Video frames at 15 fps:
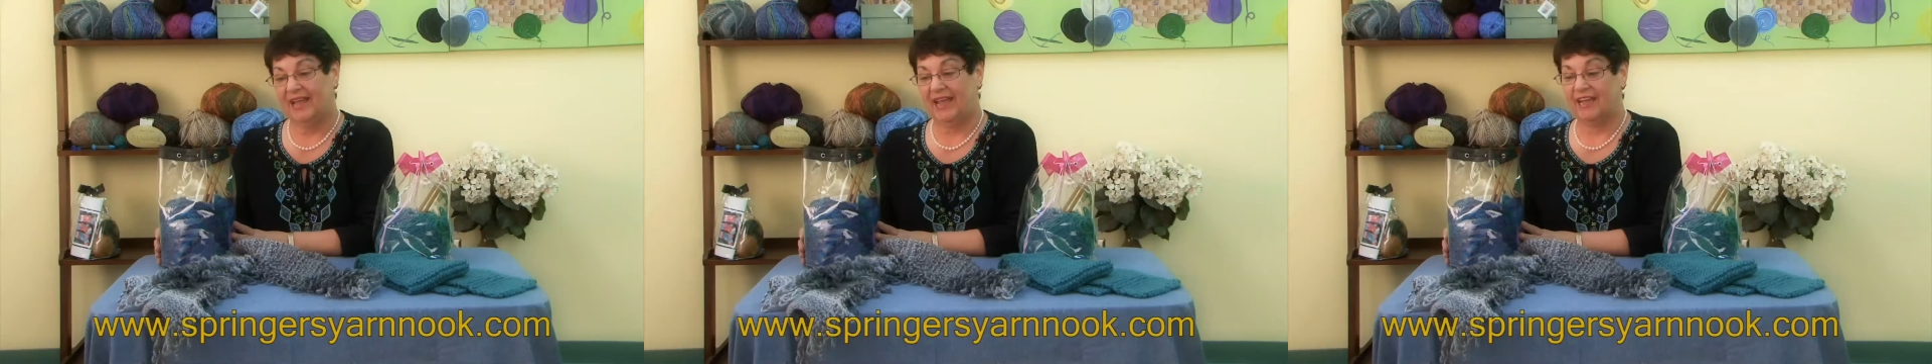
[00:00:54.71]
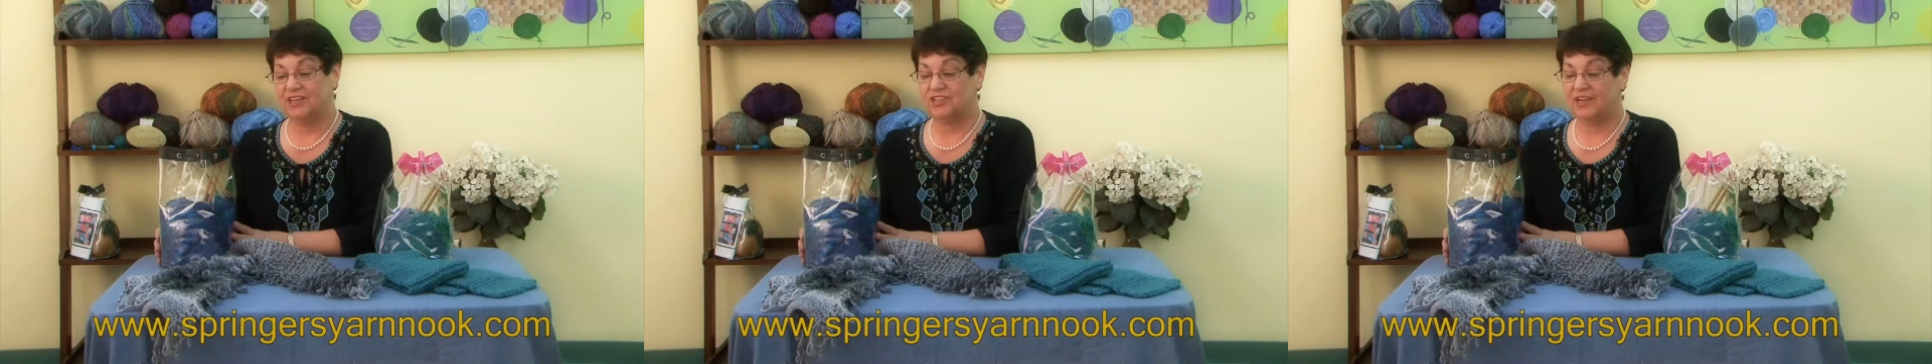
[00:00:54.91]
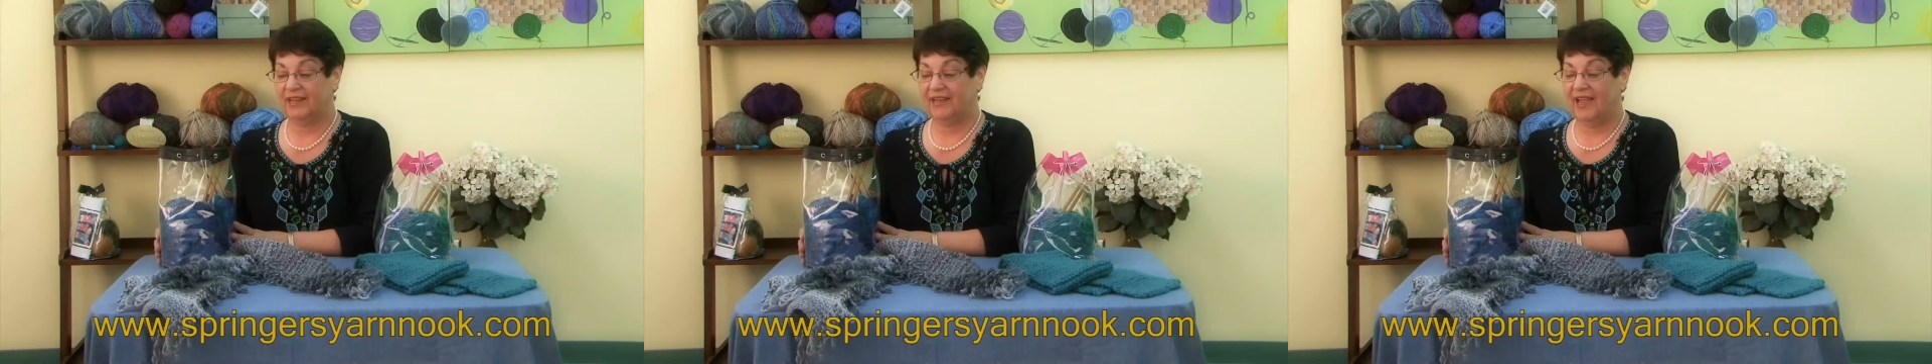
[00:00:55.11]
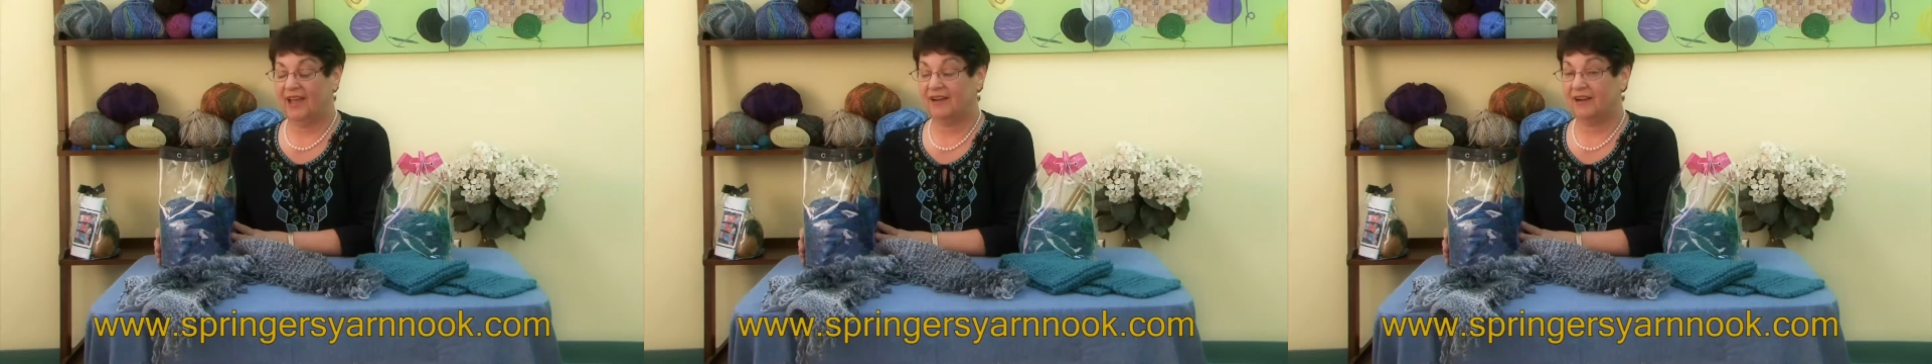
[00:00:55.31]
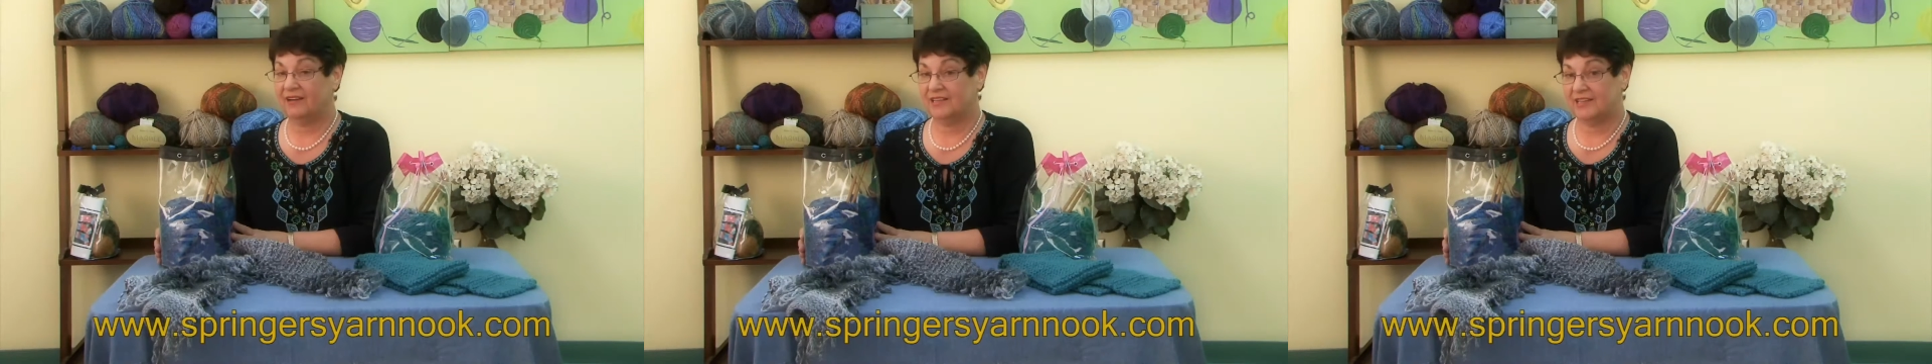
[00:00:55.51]
and check
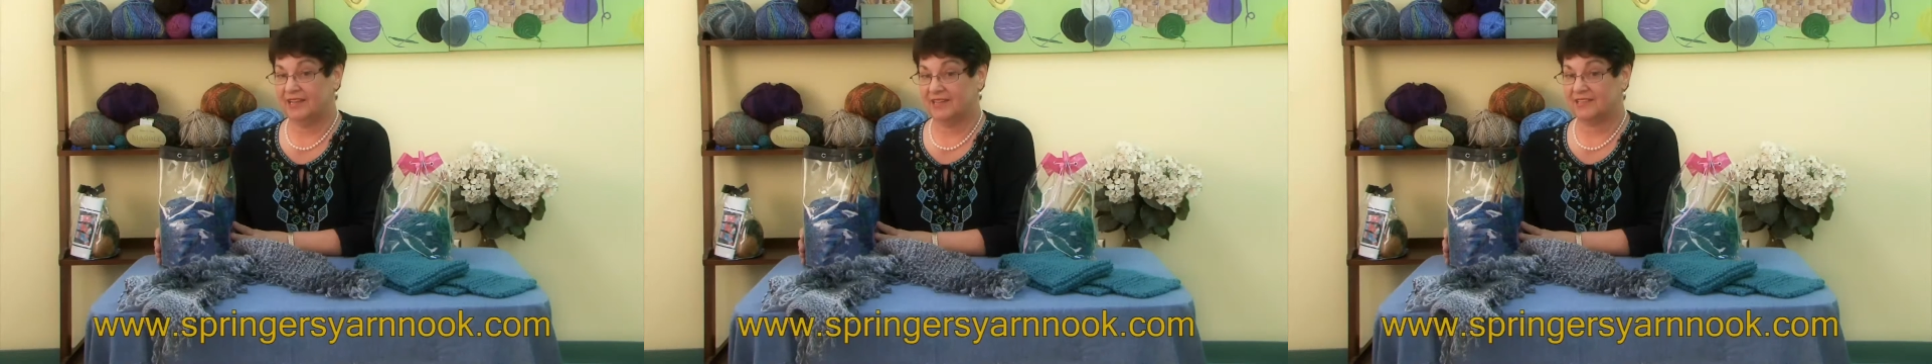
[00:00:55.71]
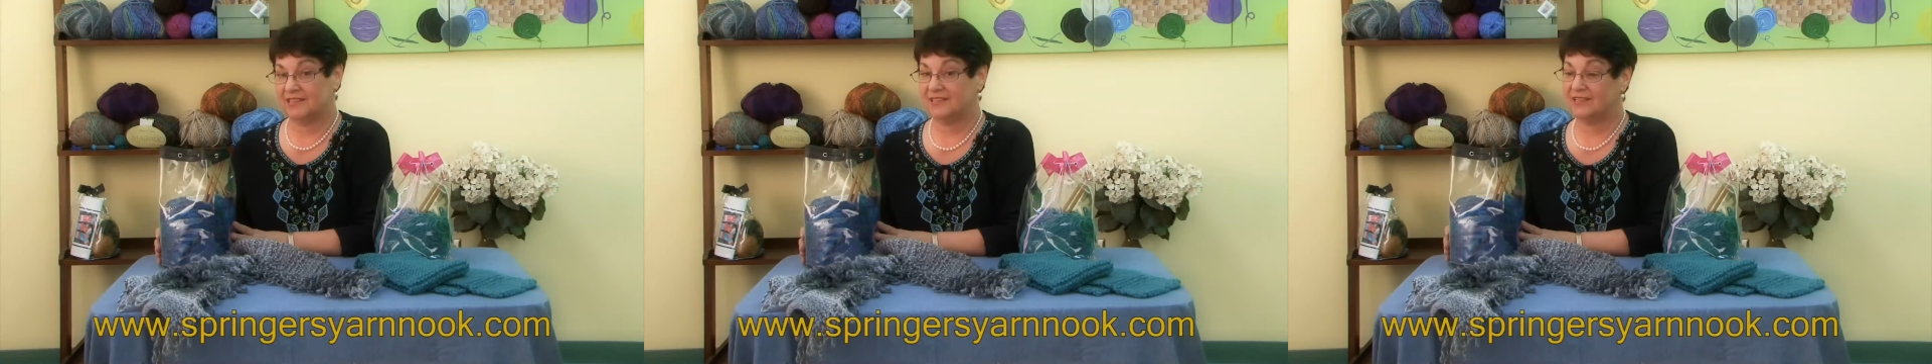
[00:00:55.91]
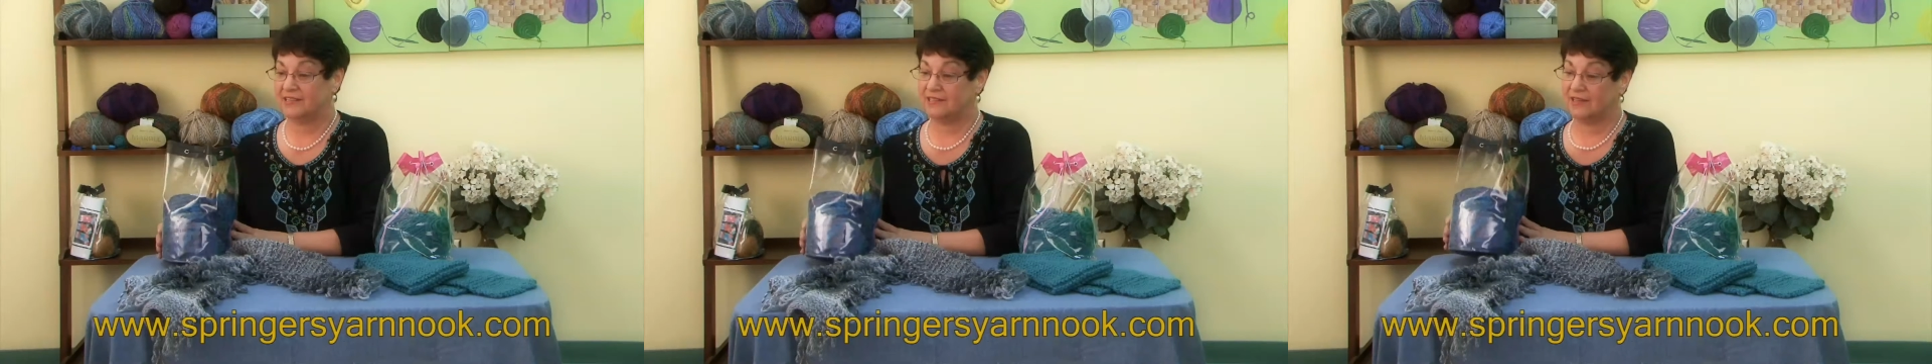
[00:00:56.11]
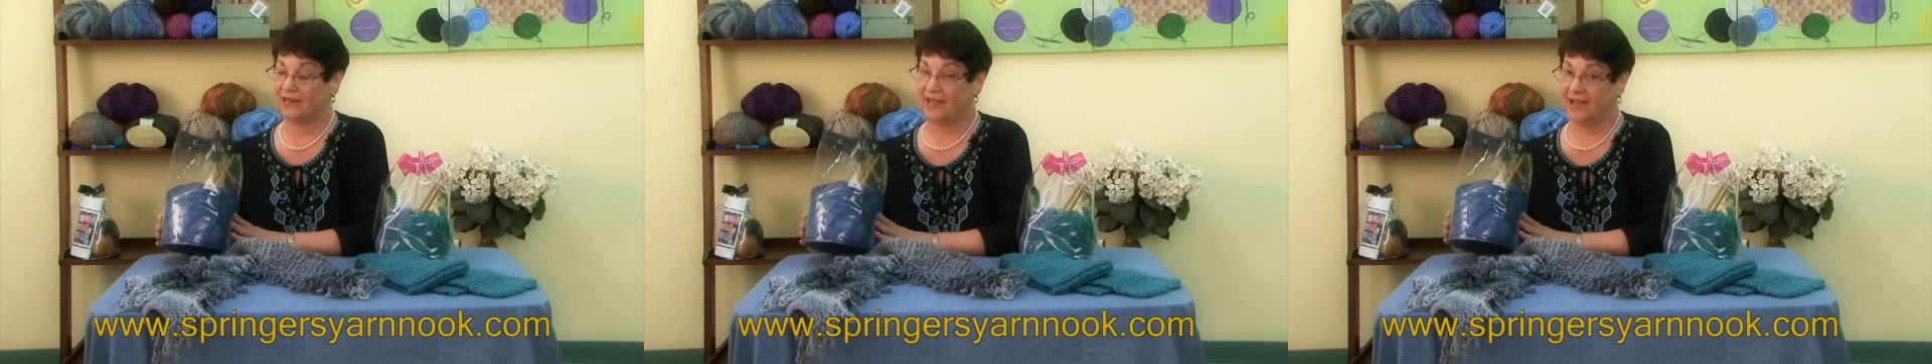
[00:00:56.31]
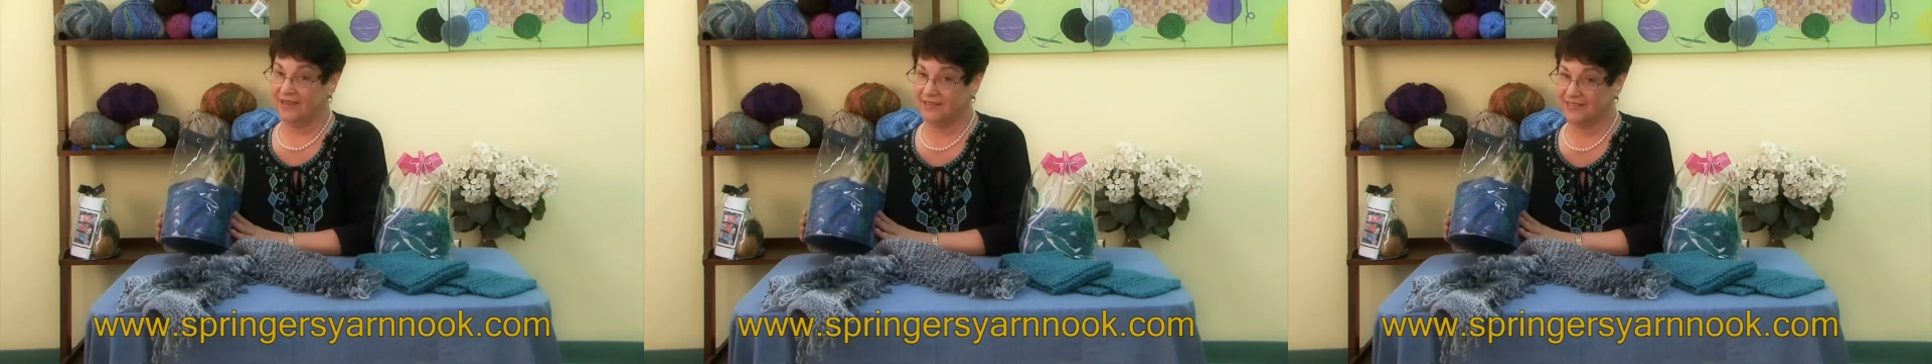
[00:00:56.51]
out our kits. The
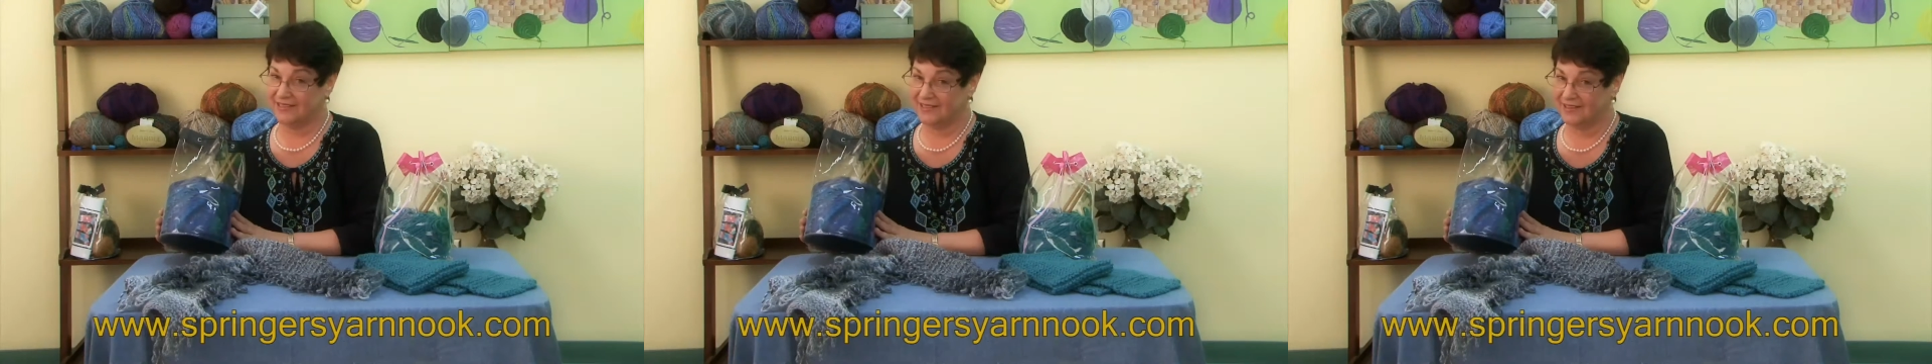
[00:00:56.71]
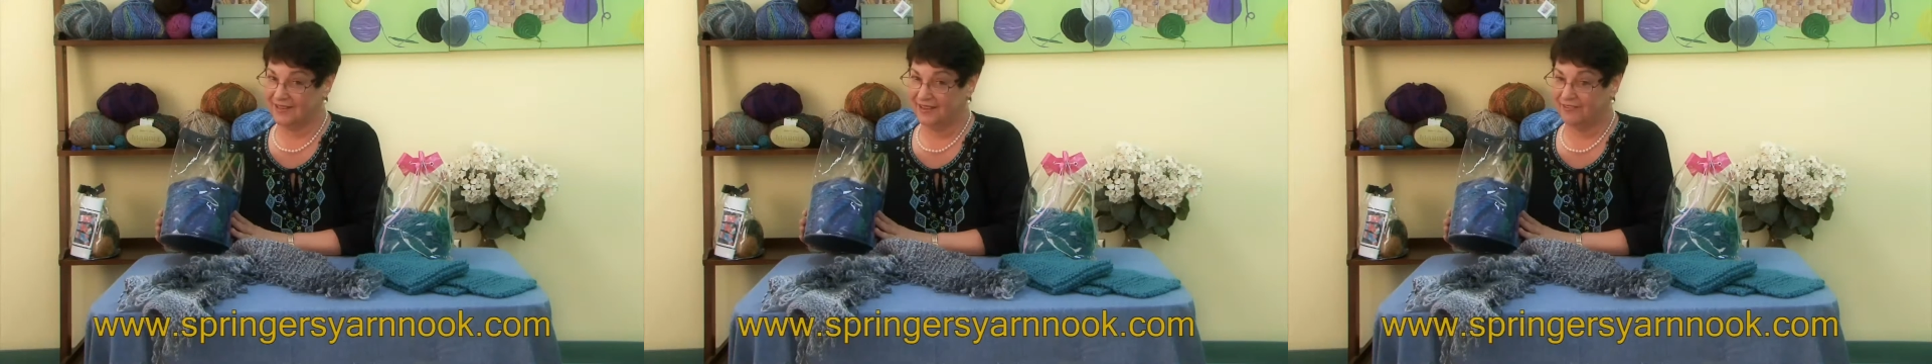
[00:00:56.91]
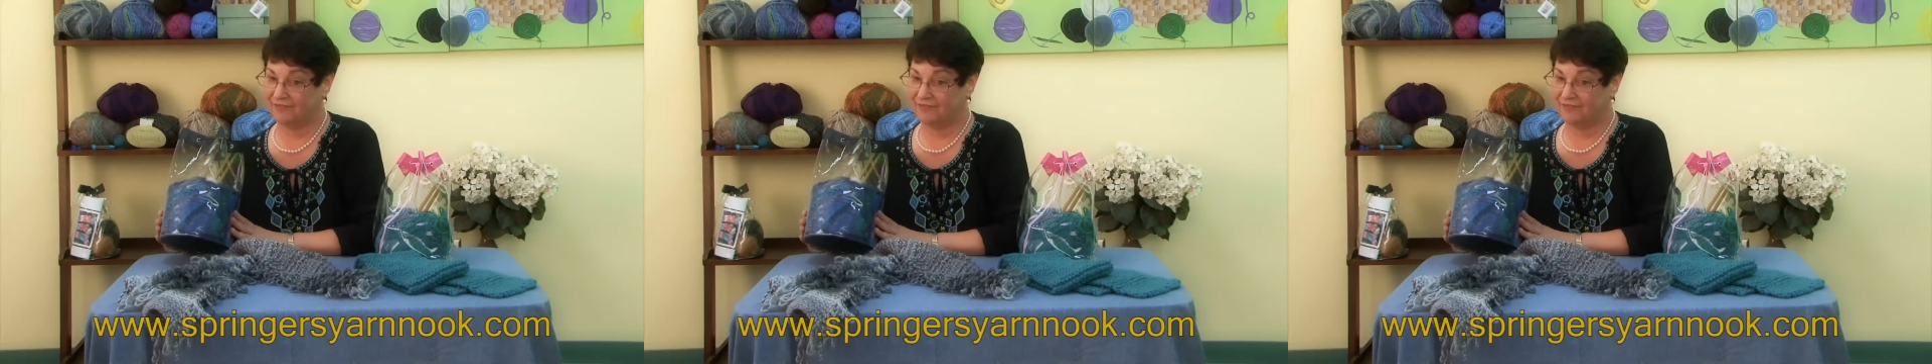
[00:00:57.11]
deluxe,